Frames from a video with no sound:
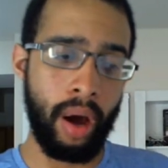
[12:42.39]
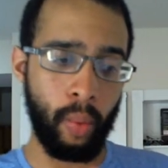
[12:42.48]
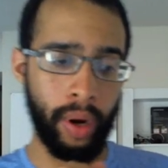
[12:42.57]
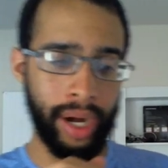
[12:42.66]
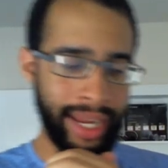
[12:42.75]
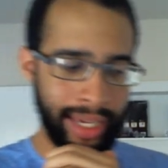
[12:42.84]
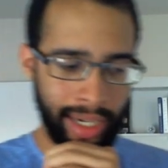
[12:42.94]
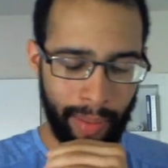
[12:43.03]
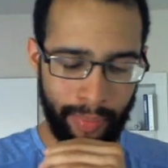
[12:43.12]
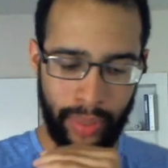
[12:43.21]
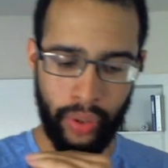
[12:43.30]
What I
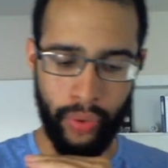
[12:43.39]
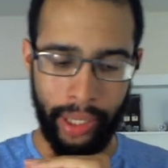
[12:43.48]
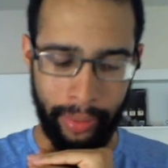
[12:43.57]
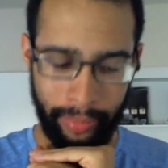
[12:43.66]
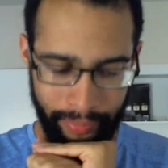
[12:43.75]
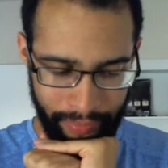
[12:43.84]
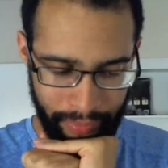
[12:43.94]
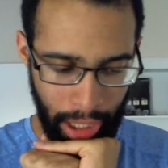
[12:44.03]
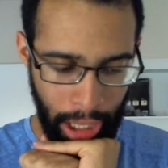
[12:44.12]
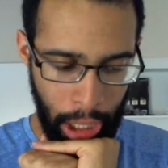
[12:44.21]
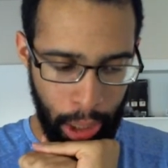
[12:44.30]
ended up doing
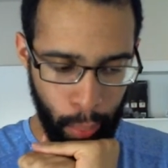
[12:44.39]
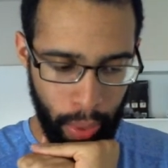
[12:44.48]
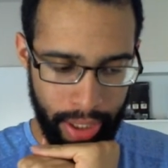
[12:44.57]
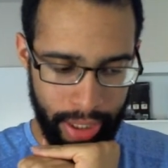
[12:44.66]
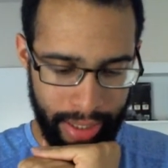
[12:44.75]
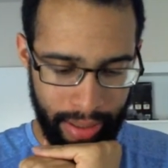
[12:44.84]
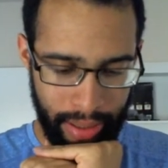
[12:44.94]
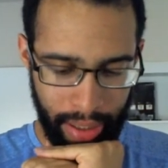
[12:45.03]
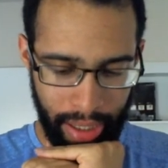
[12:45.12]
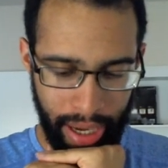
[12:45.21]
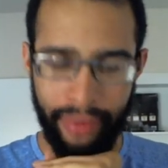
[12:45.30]
was,
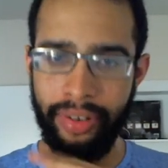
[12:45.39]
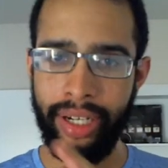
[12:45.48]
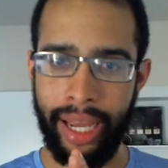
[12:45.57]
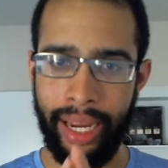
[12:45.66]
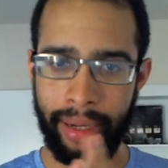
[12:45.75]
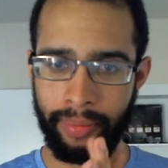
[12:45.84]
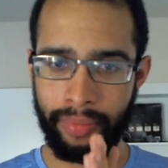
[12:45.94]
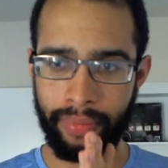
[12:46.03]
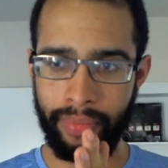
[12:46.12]
every night